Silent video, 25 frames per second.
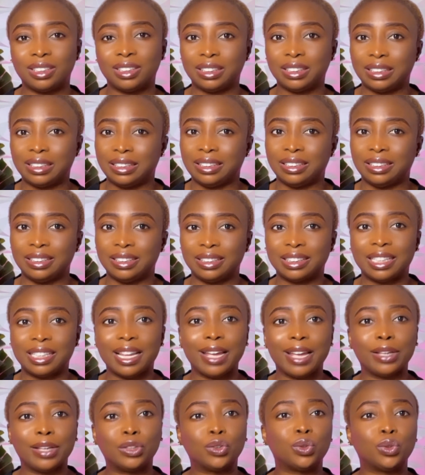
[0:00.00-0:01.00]
things,
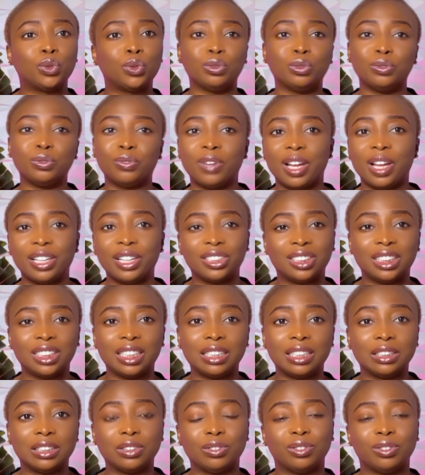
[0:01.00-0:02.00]
like too flashy and
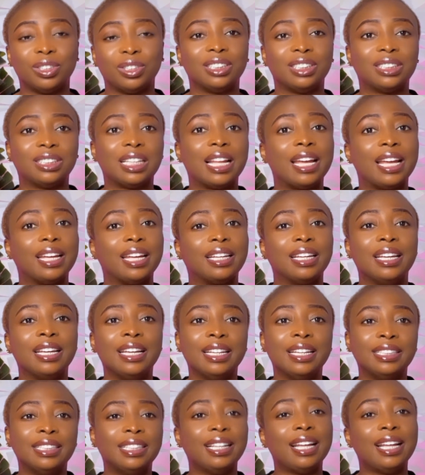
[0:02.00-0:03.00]
the rest.
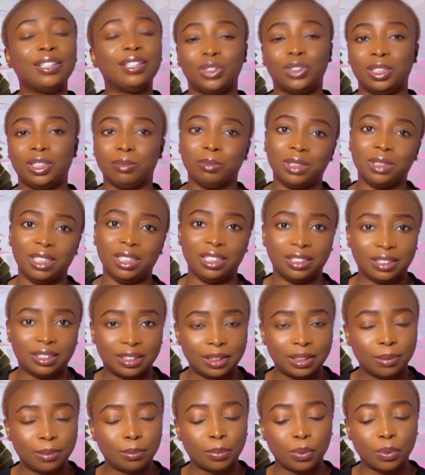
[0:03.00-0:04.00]
They like to keep things
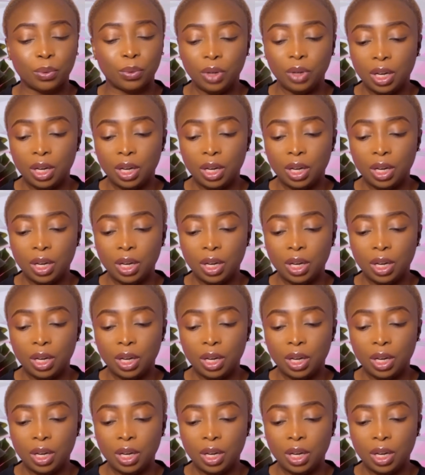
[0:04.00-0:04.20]
simple.